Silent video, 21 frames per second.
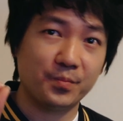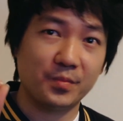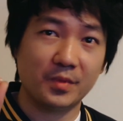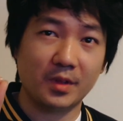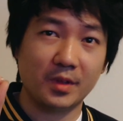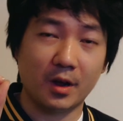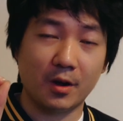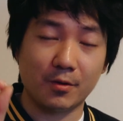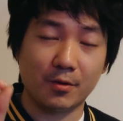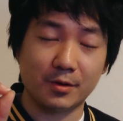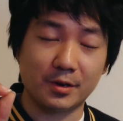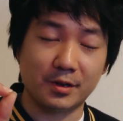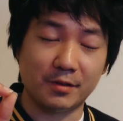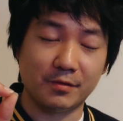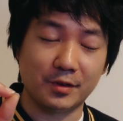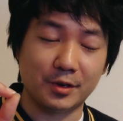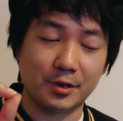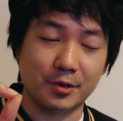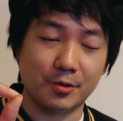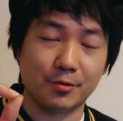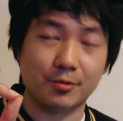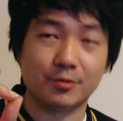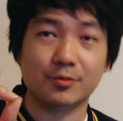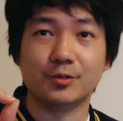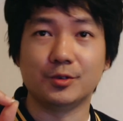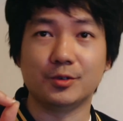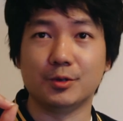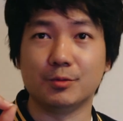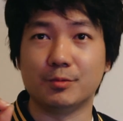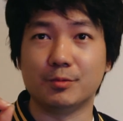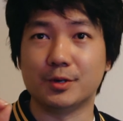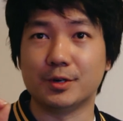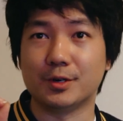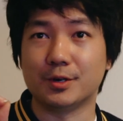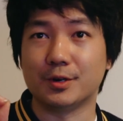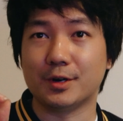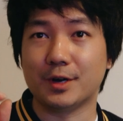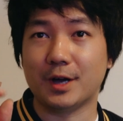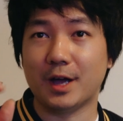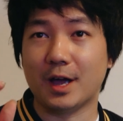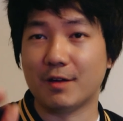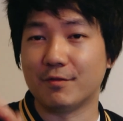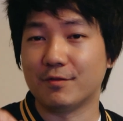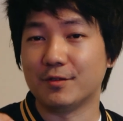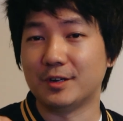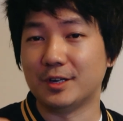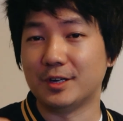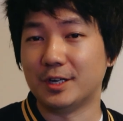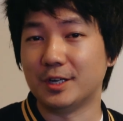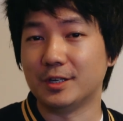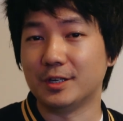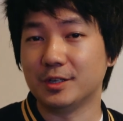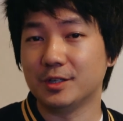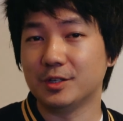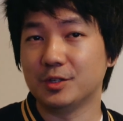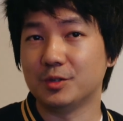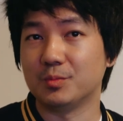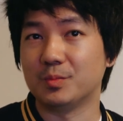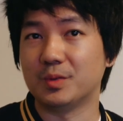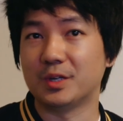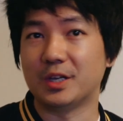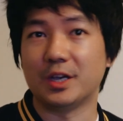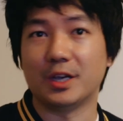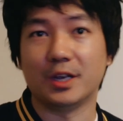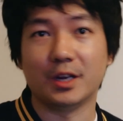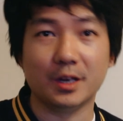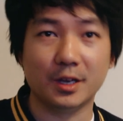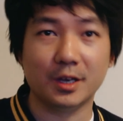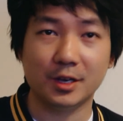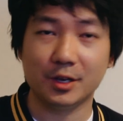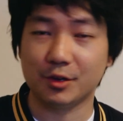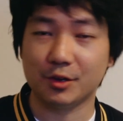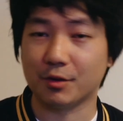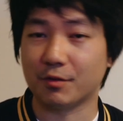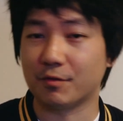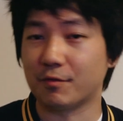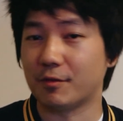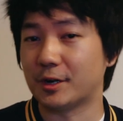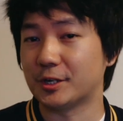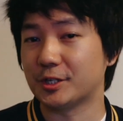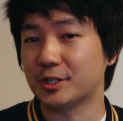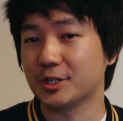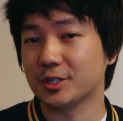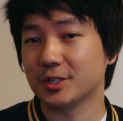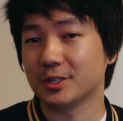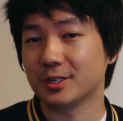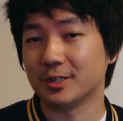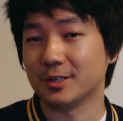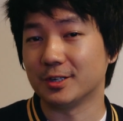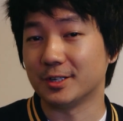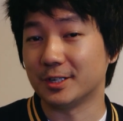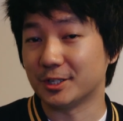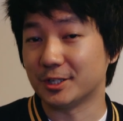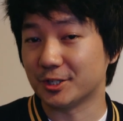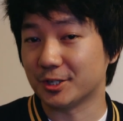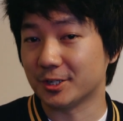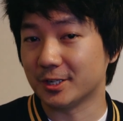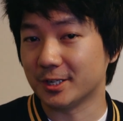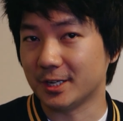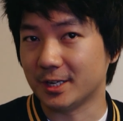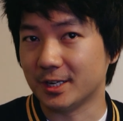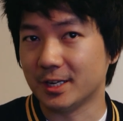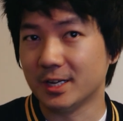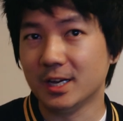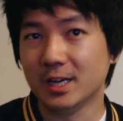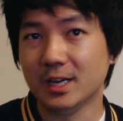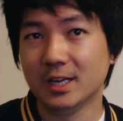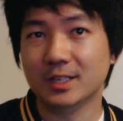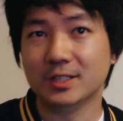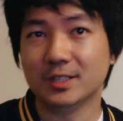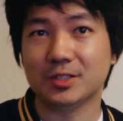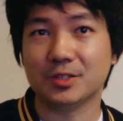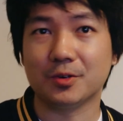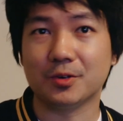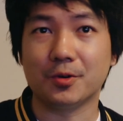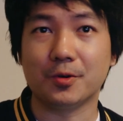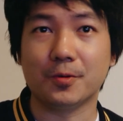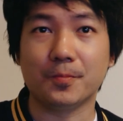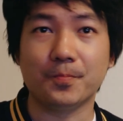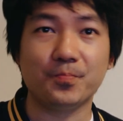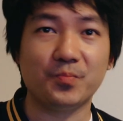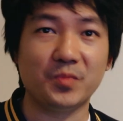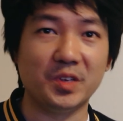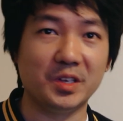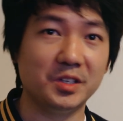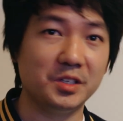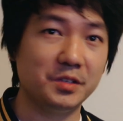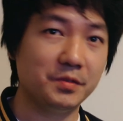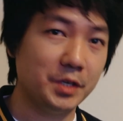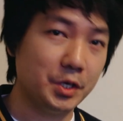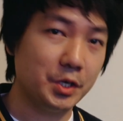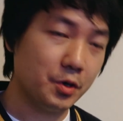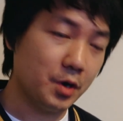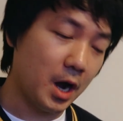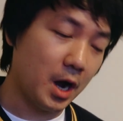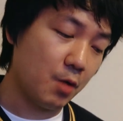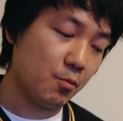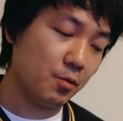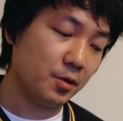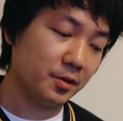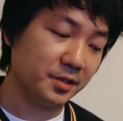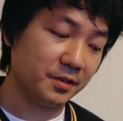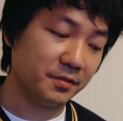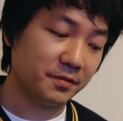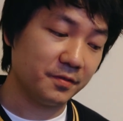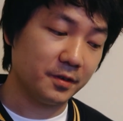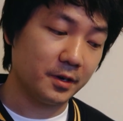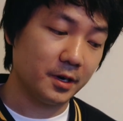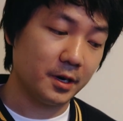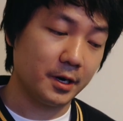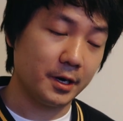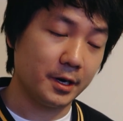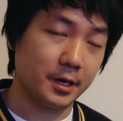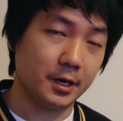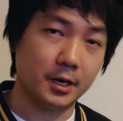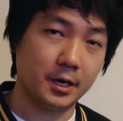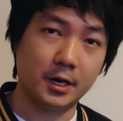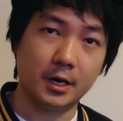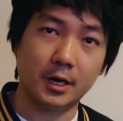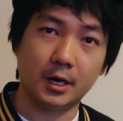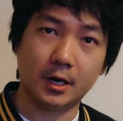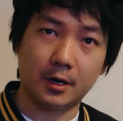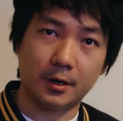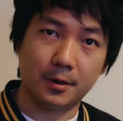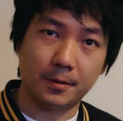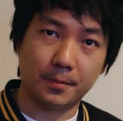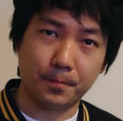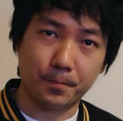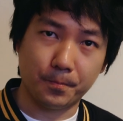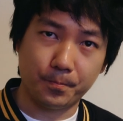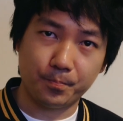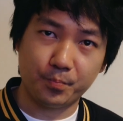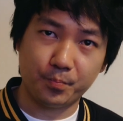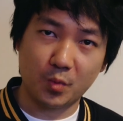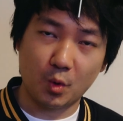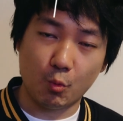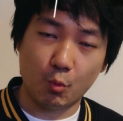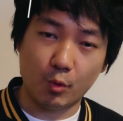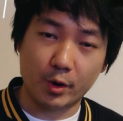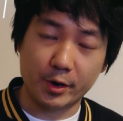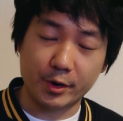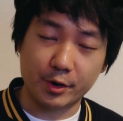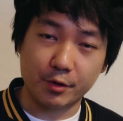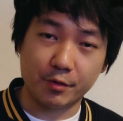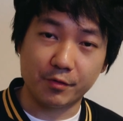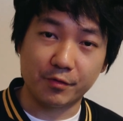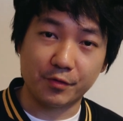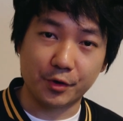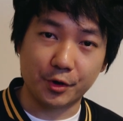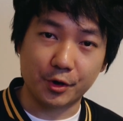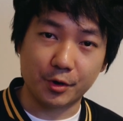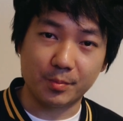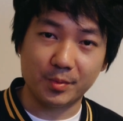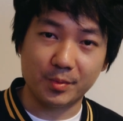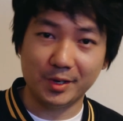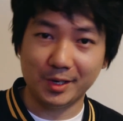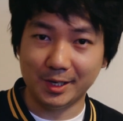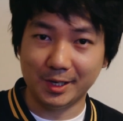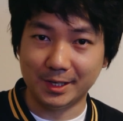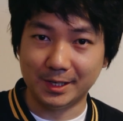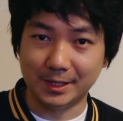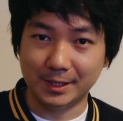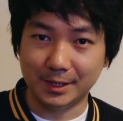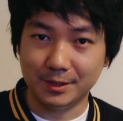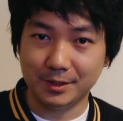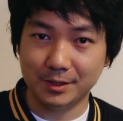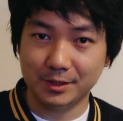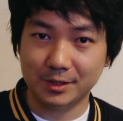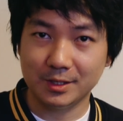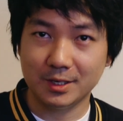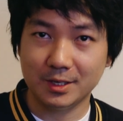video you will ever need to begin your French learning journey. So in this video I will define what a verb is,